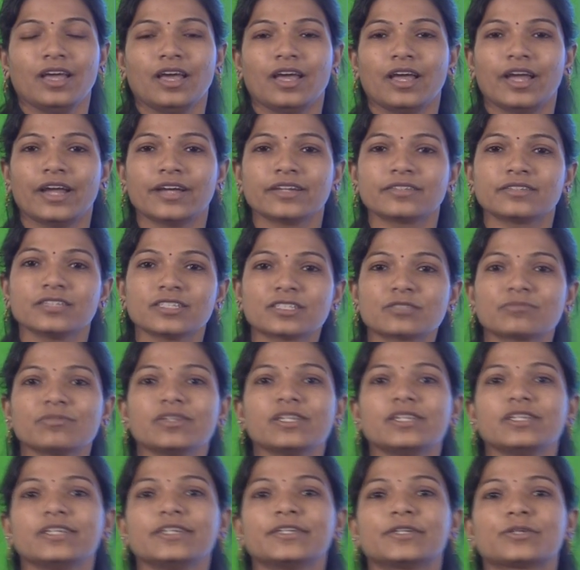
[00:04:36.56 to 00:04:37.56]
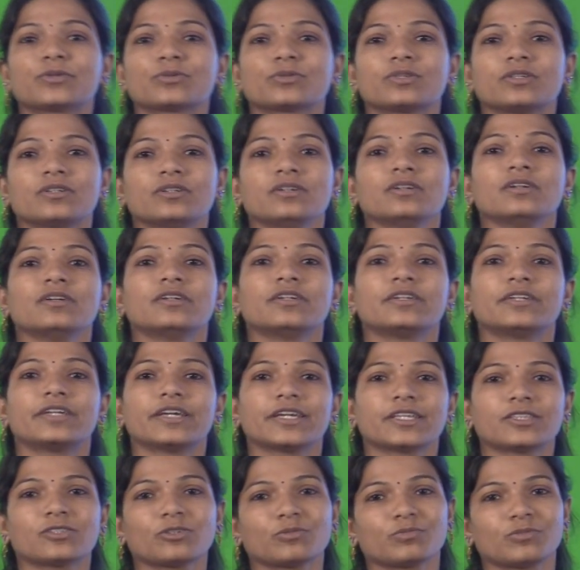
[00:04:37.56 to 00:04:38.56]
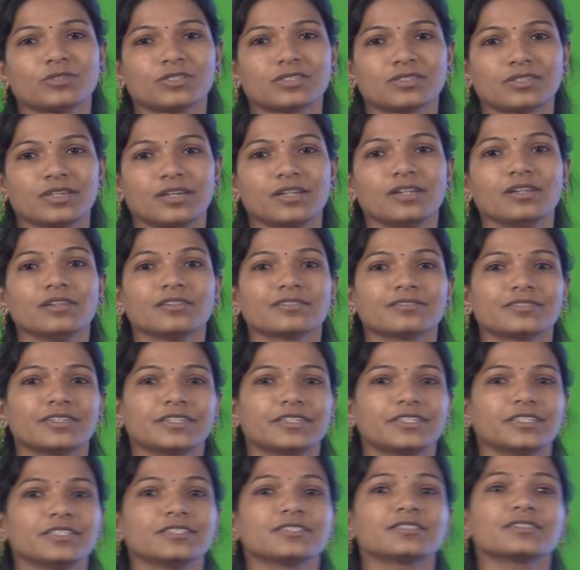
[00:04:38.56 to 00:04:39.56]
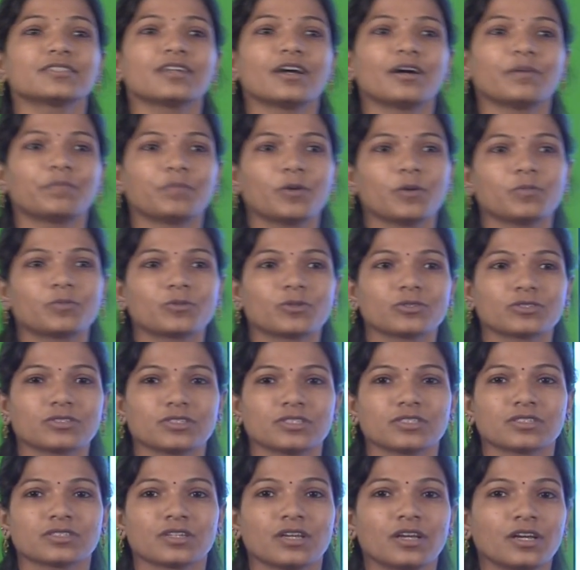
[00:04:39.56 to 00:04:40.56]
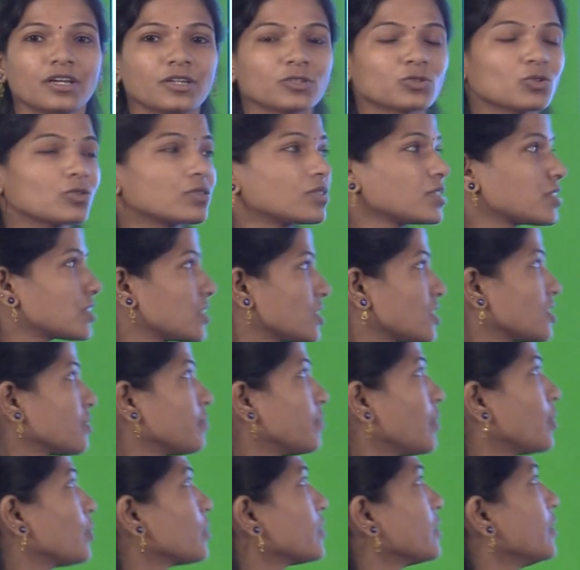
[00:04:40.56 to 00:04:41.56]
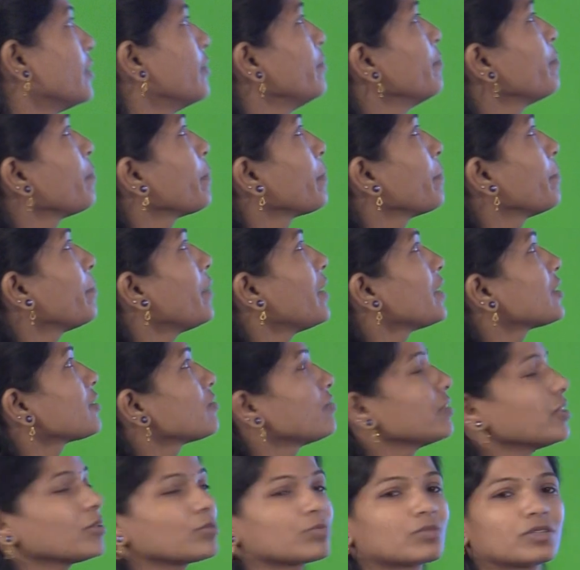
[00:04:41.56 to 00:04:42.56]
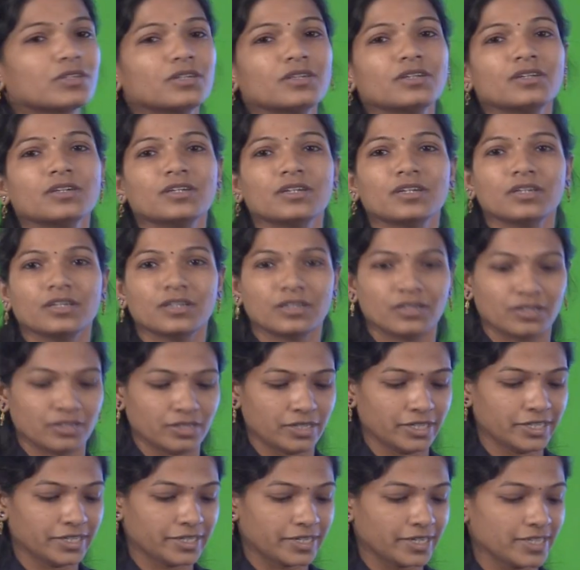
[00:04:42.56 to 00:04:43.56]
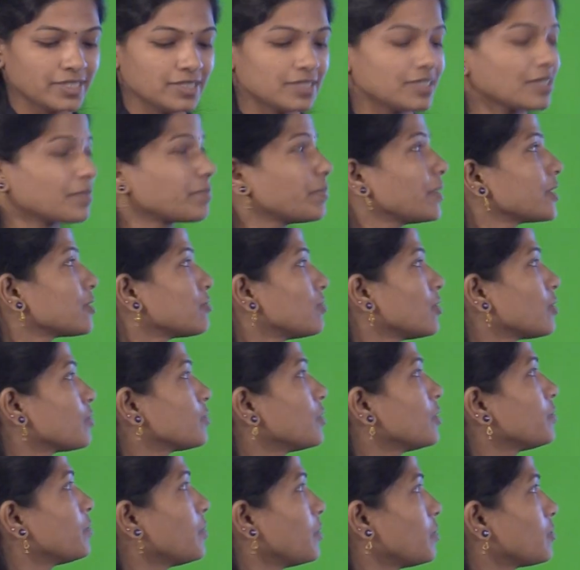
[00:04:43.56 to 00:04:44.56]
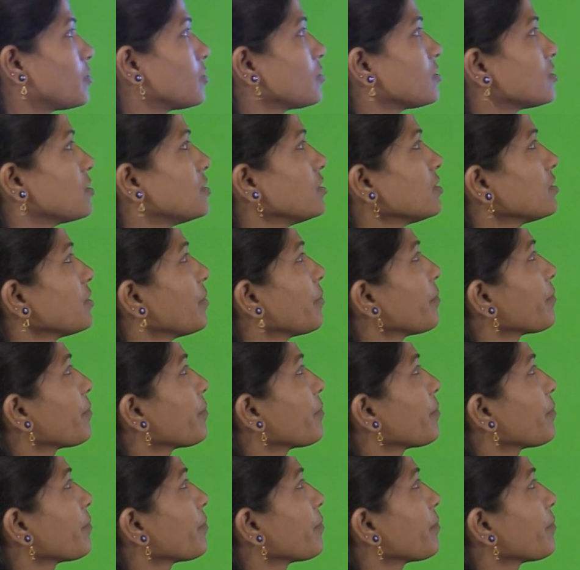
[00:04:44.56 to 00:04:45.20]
and this will lead to the death of the cell, that is apoptosis. So this is about the pathway of the intrinsic pathway of the apoptosis.